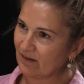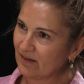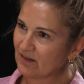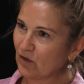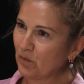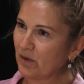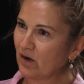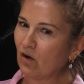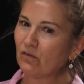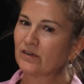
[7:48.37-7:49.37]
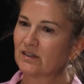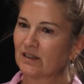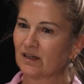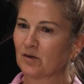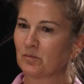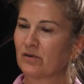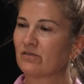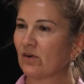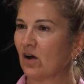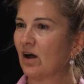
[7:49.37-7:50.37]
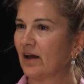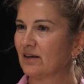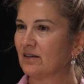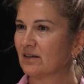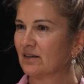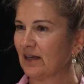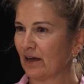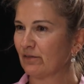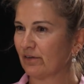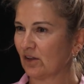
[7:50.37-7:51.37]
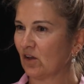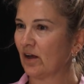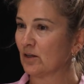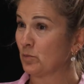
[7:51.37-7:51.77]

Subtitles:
And so we're obviously going to provide that for clients,